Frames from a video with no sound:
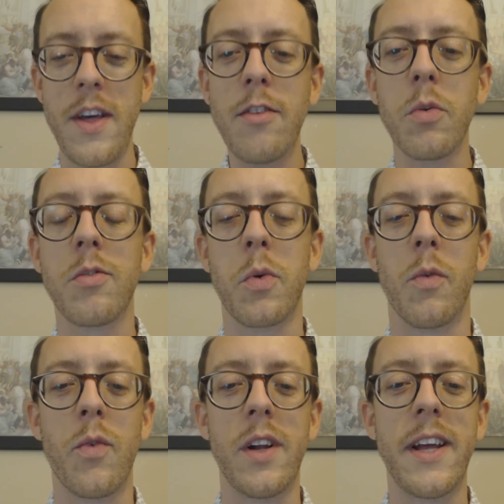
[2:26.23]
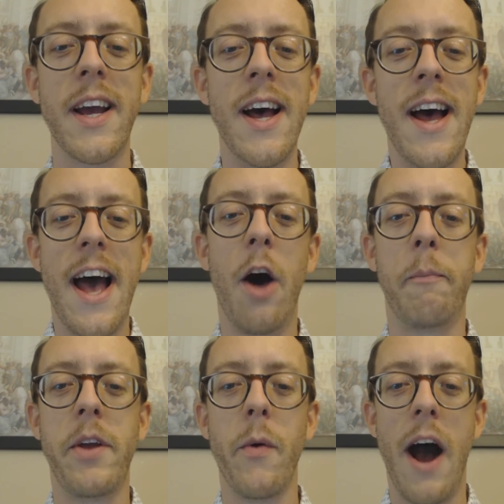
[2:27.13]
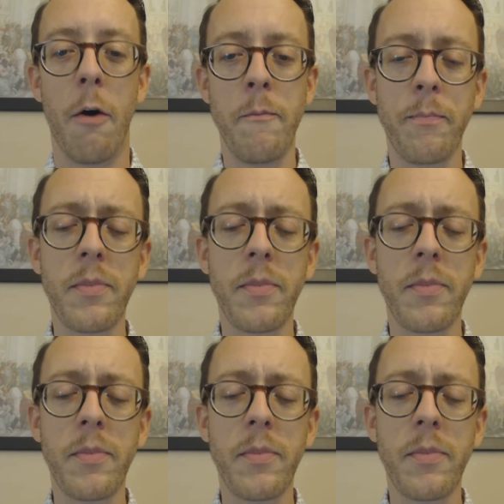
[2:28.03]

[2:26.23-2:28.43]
These ones will really help you out.